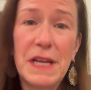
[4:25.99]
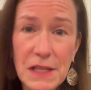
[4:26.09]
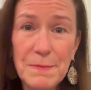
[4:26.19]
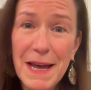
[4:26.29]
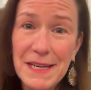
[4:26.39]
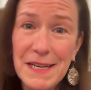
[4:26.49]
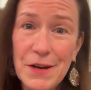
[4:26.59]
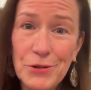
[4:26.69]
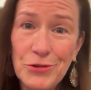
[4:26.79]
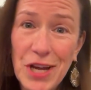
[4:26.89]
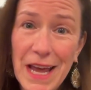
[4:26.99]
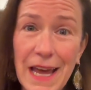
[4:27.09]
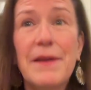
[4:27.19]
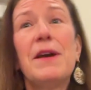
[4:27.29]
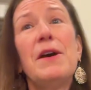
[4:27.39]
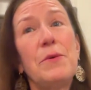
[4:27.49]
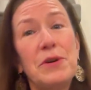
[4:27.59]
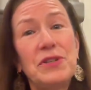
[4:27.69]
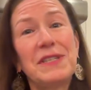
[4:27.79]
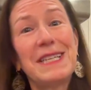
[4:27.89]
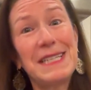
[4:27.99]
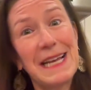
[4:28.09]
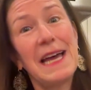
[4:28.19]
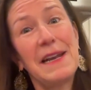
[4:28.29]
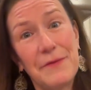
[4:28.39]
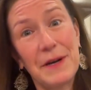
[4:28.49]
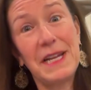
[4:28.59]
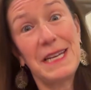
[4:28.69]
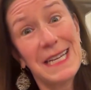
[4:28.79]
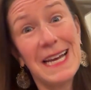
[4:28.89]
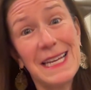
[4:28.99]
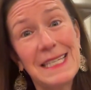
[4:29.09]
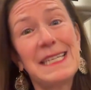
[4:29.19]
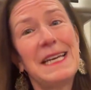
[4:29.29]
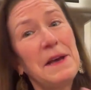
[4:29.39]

It's my DOJ," which is a sign of what he does.